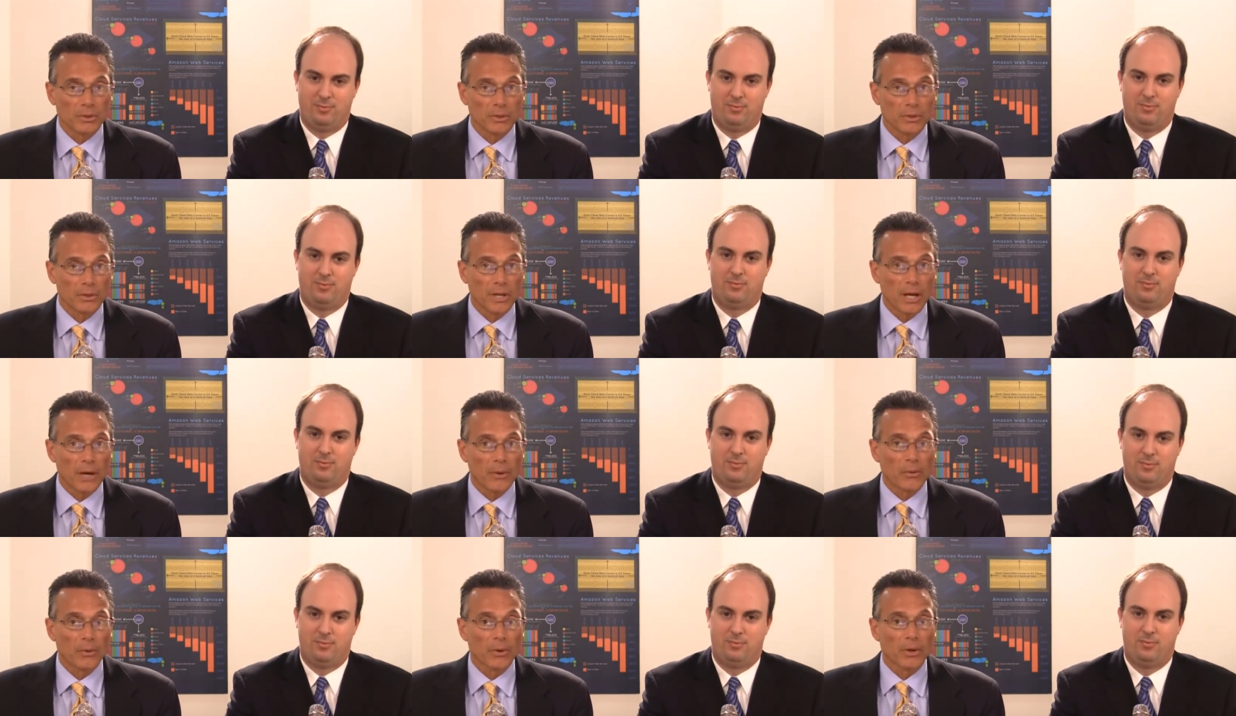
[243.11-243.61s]

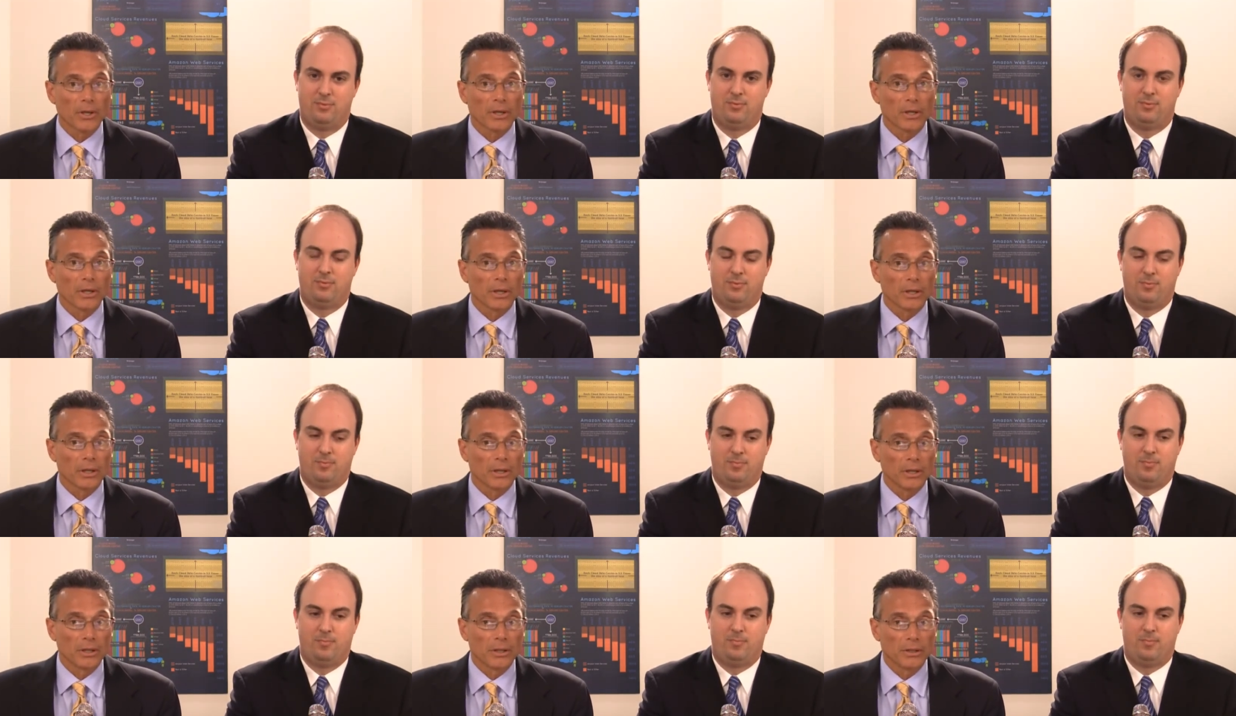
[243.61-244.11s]

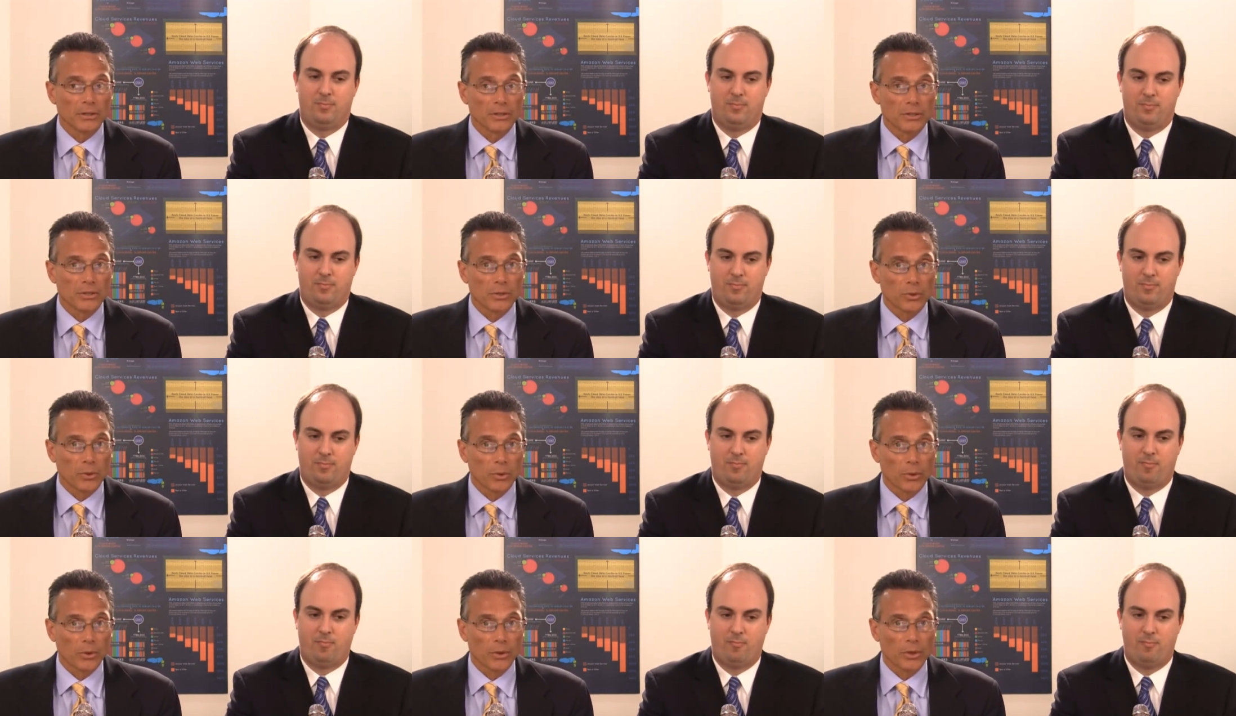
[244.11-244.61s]
Speaker 1: networking, and
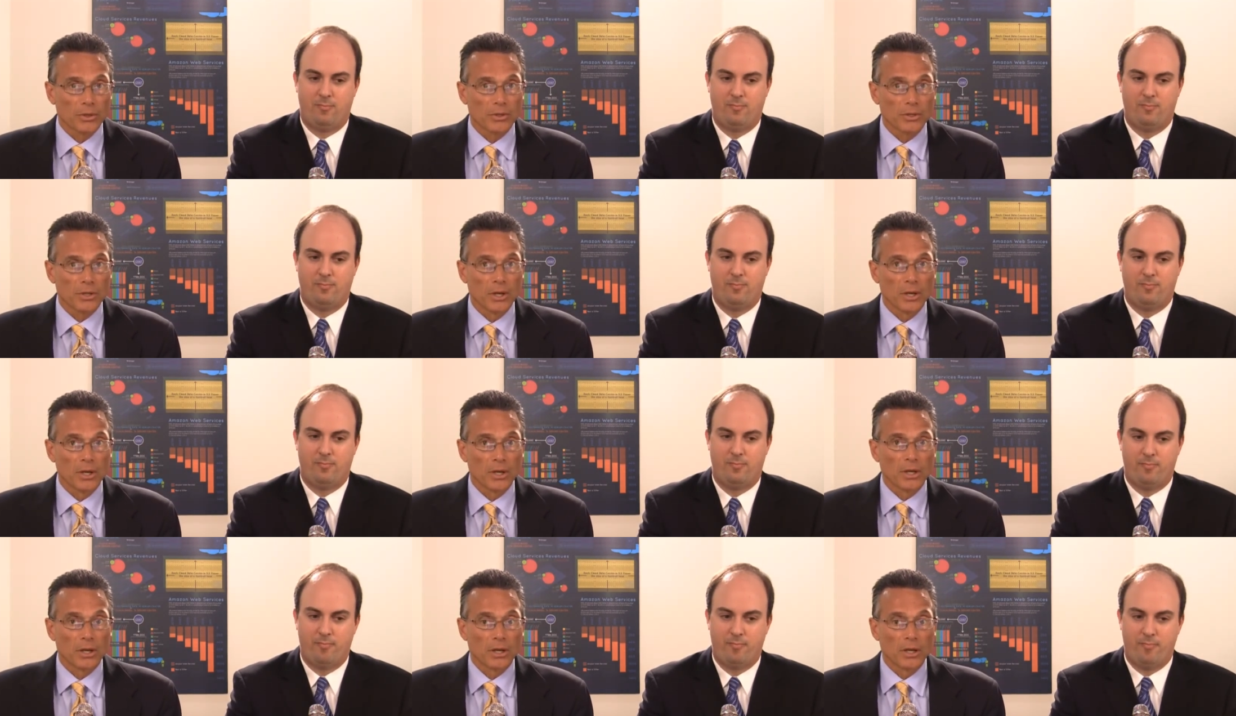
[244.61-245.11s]
storage
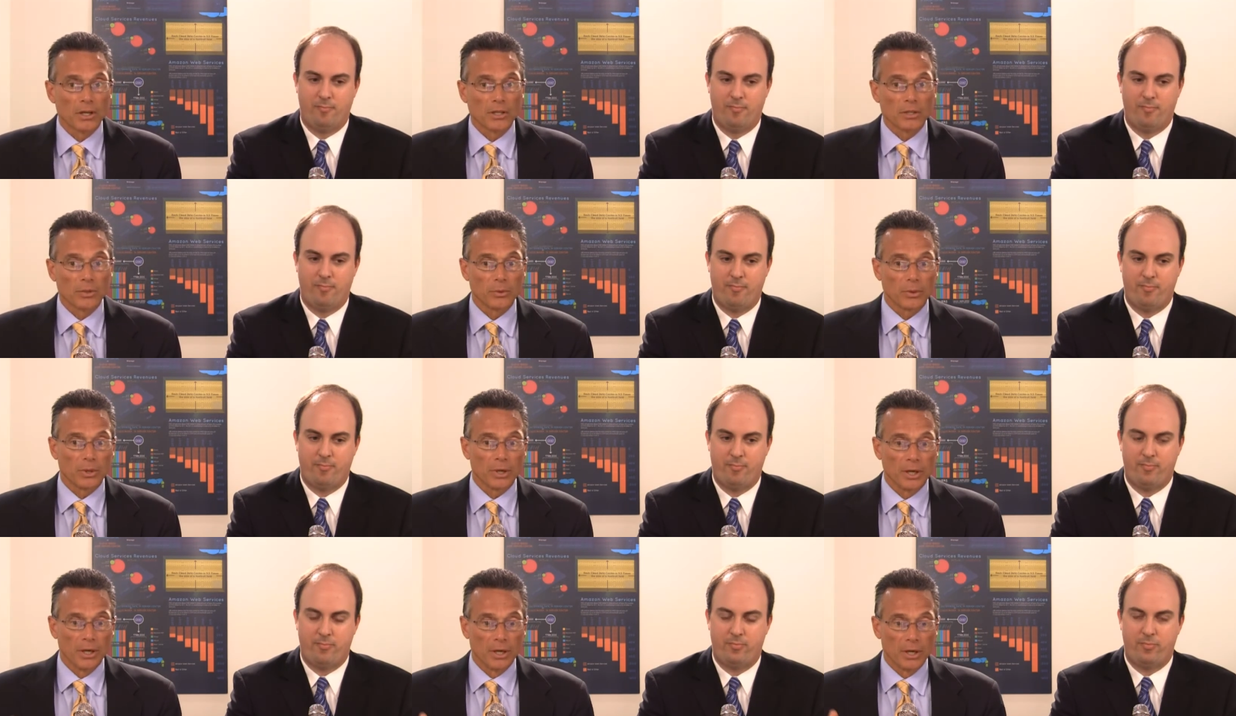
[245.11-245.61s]

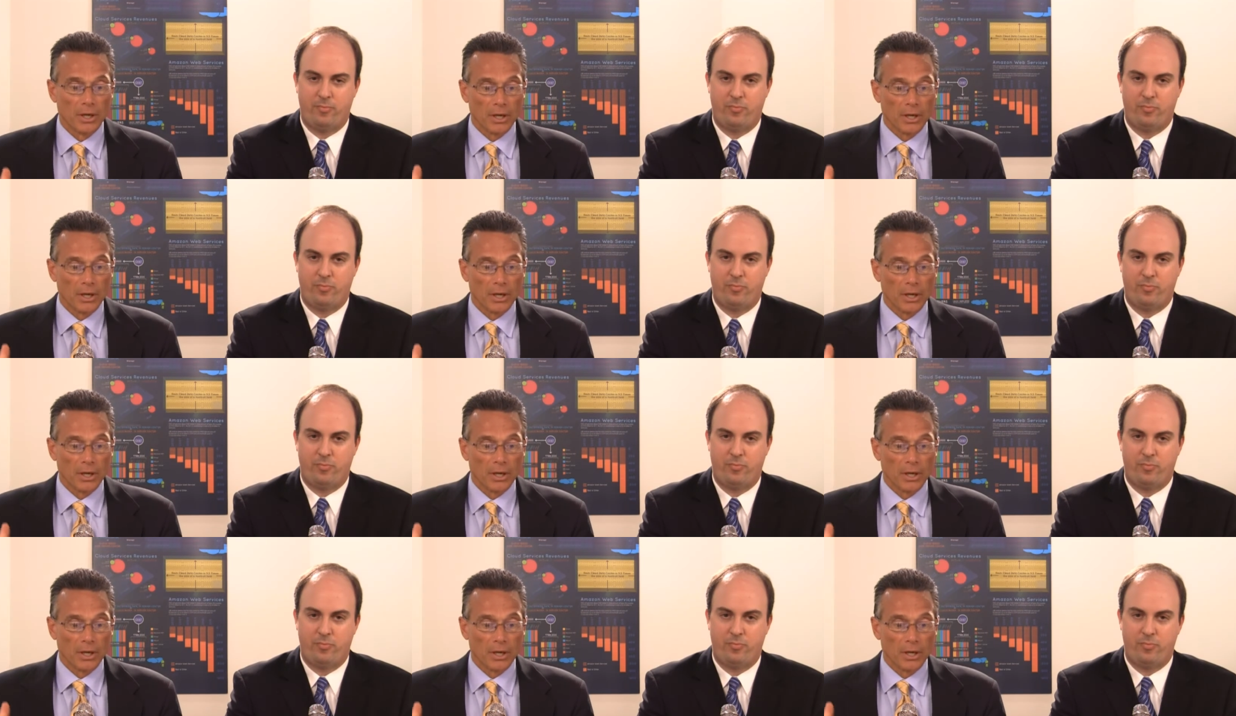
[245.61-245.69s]
into a,